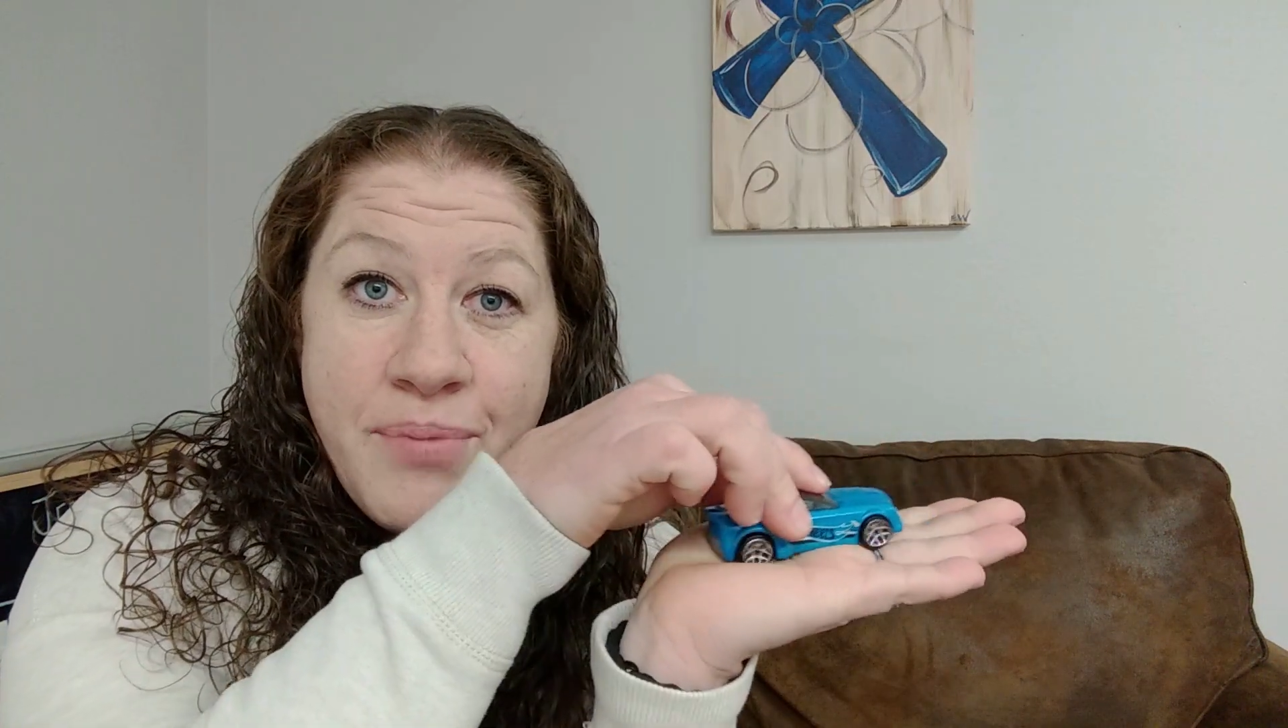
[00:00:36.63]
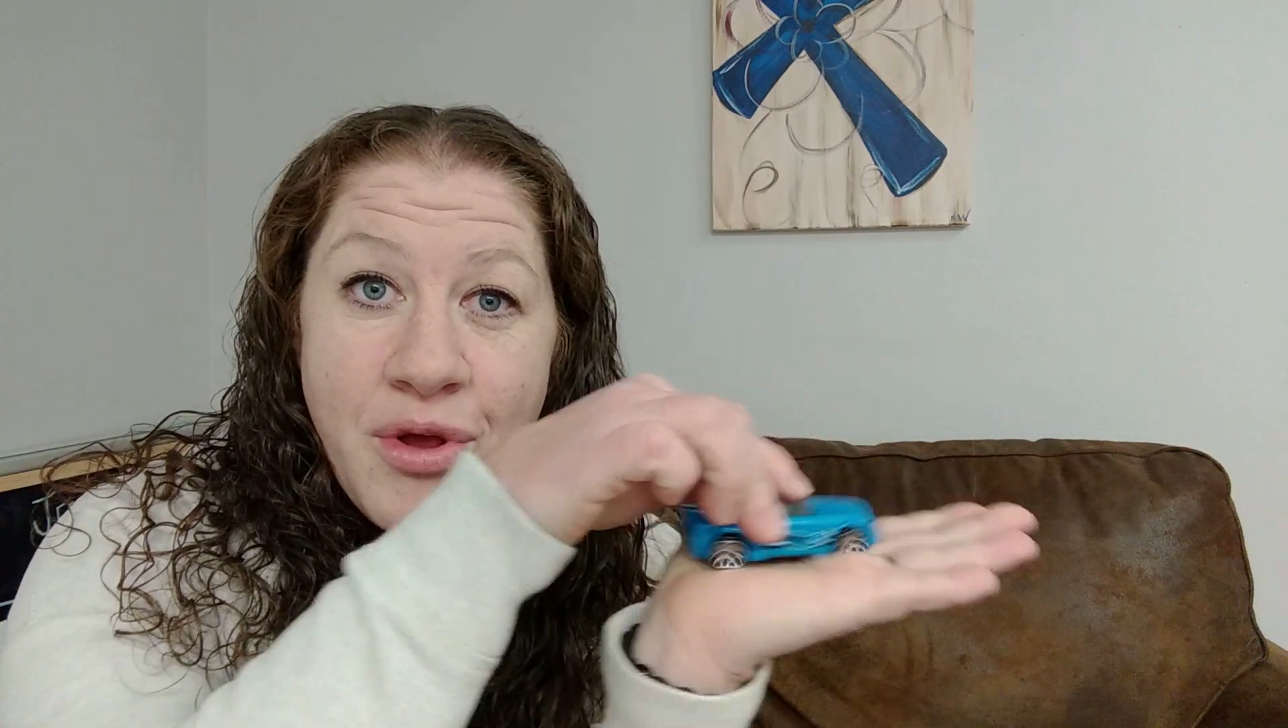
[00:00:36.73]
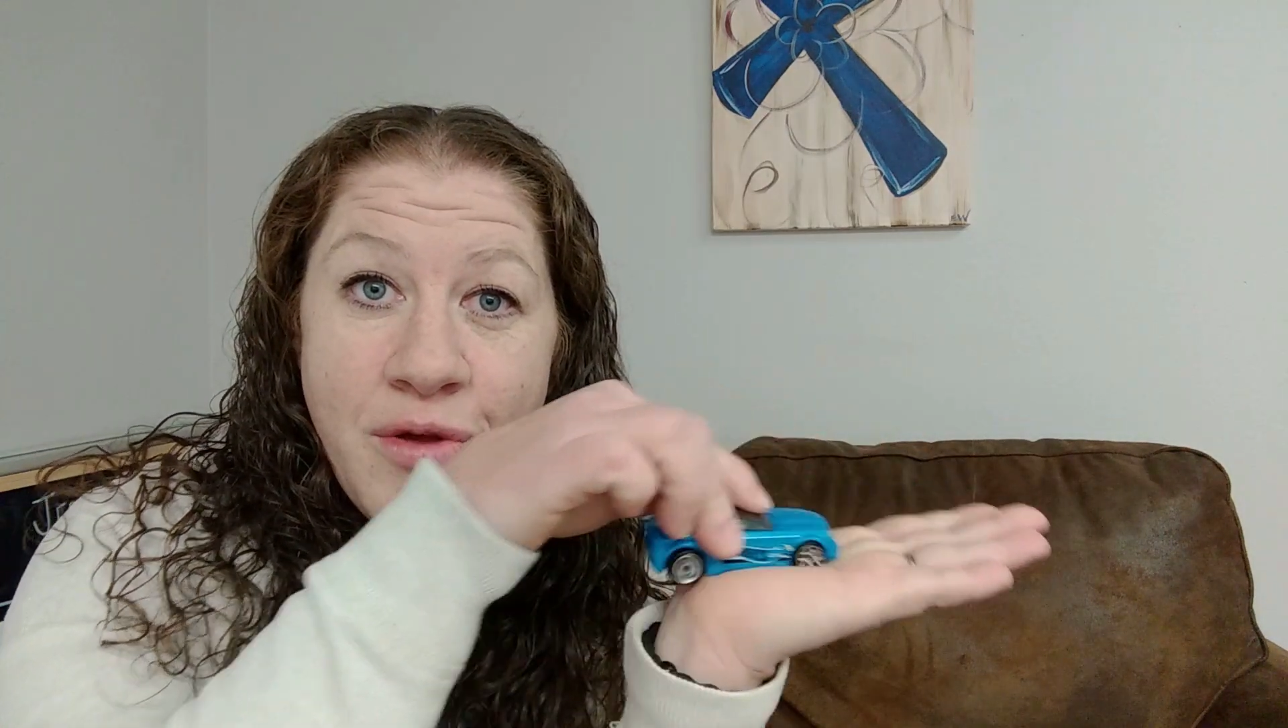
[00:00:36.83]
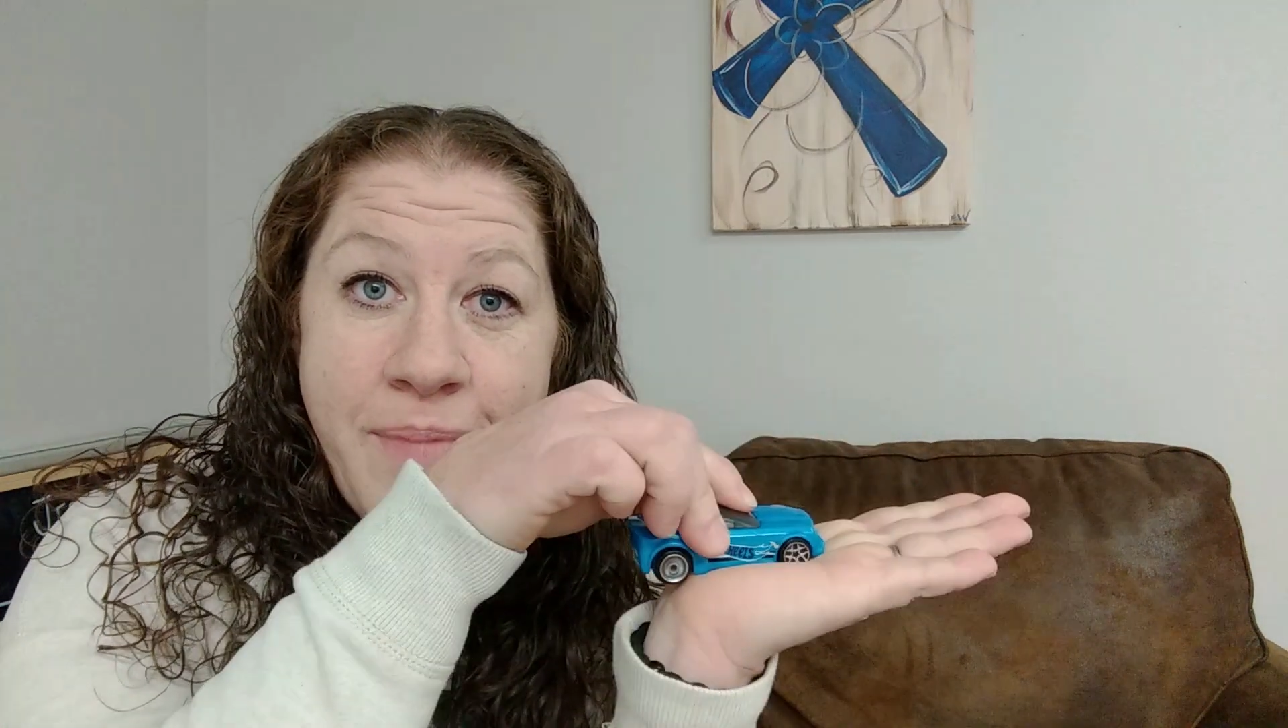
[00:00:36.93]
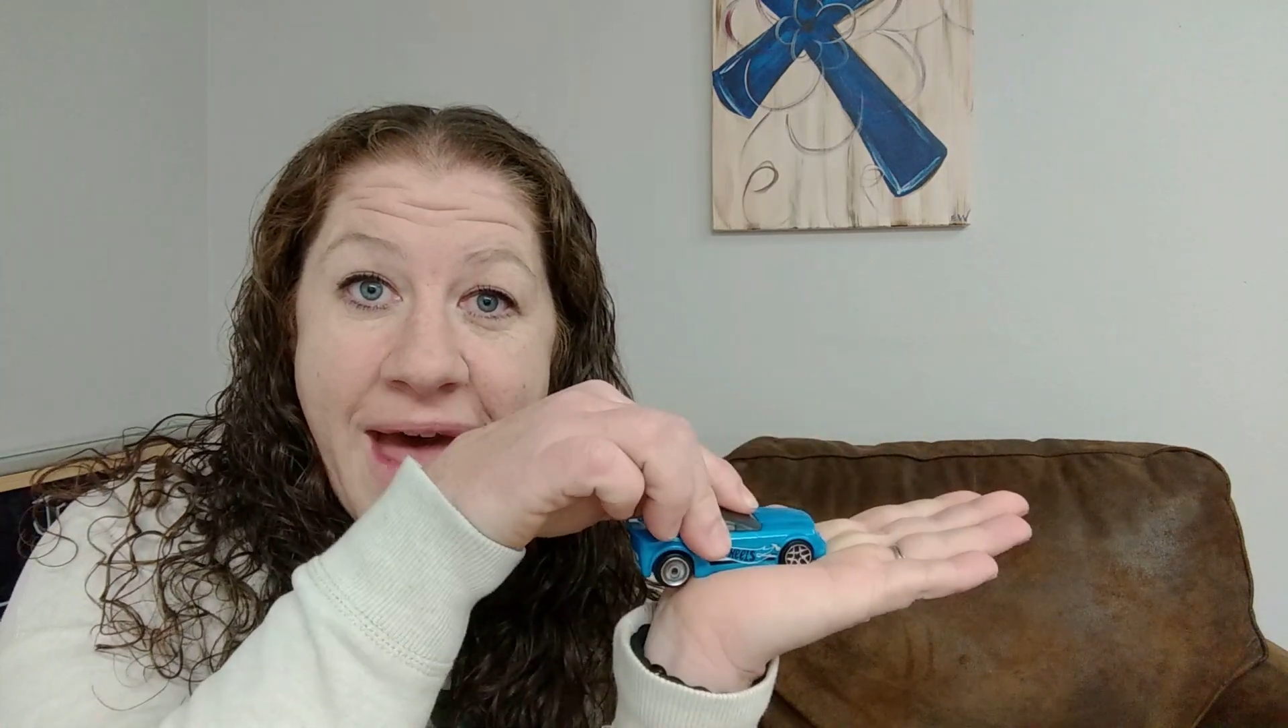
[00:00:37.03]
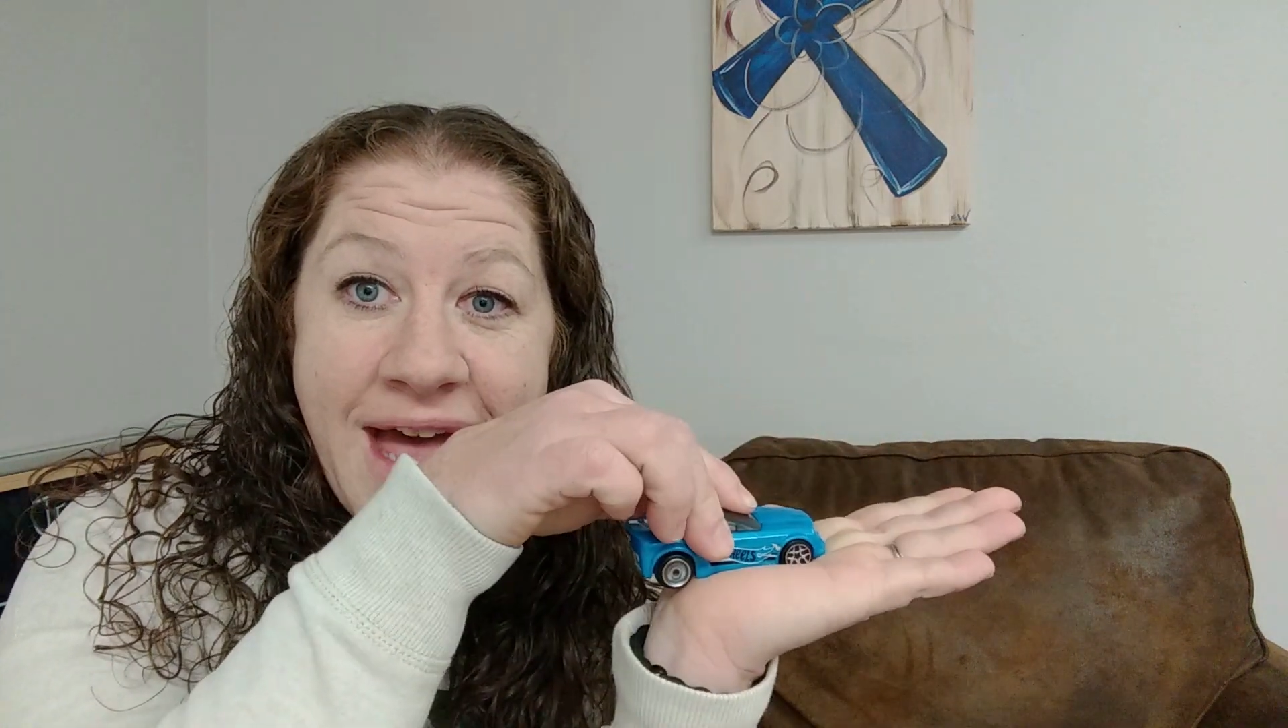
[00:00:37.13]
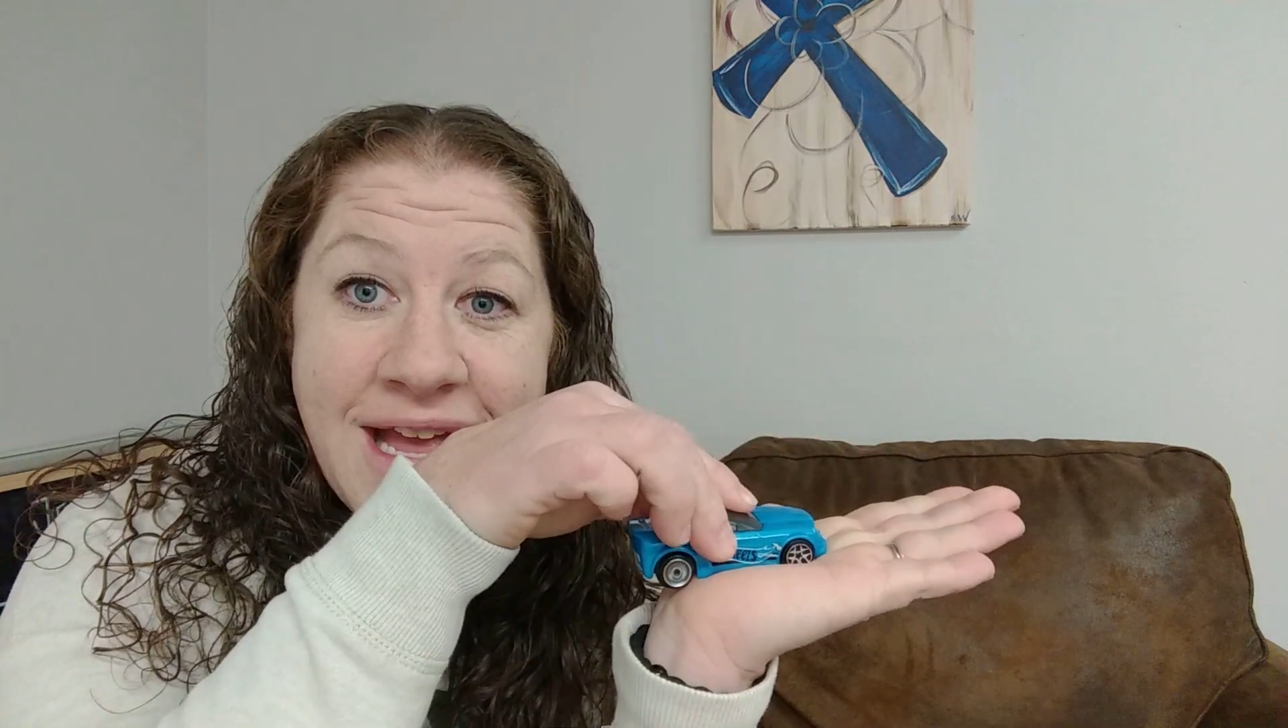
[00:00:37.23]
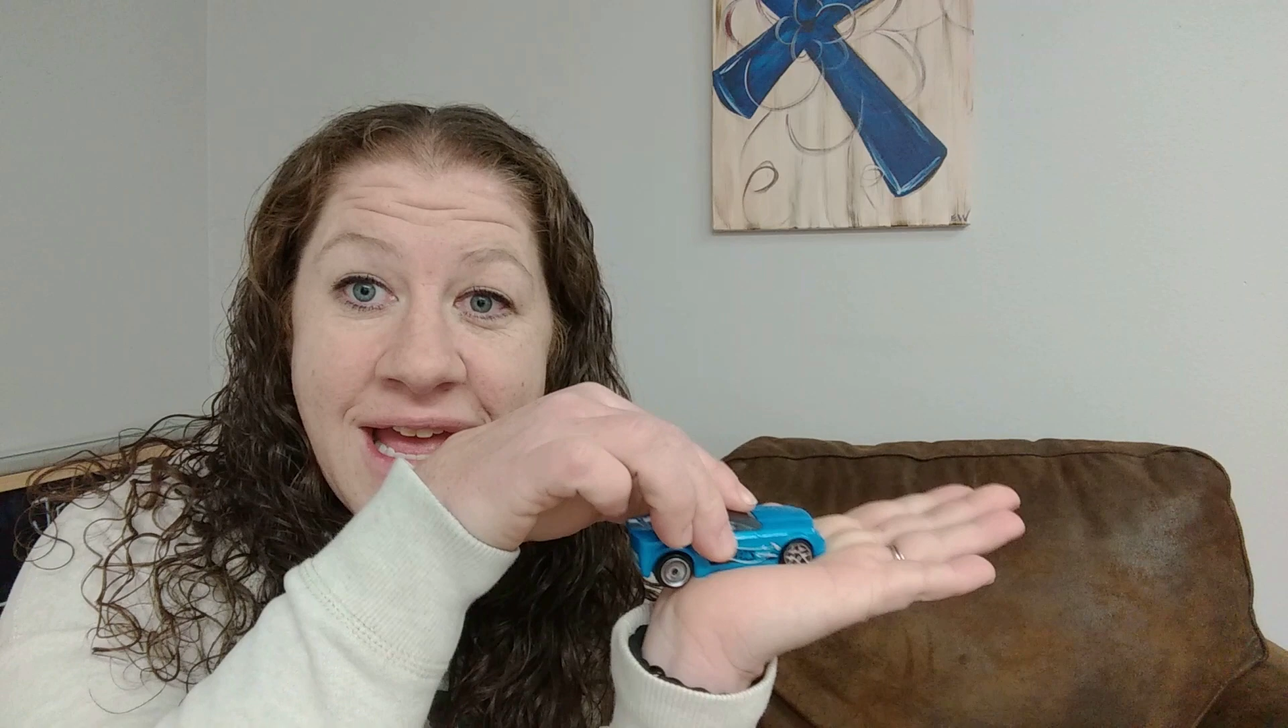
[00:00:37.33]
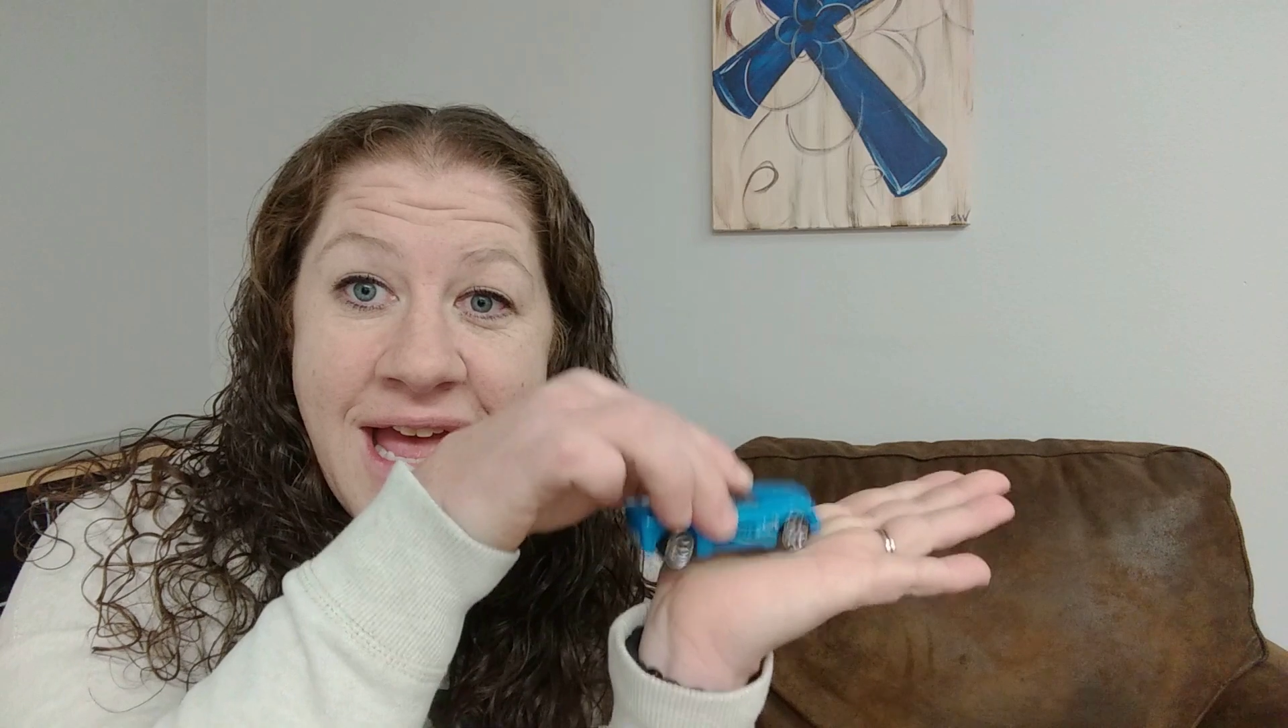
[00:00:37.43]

pull back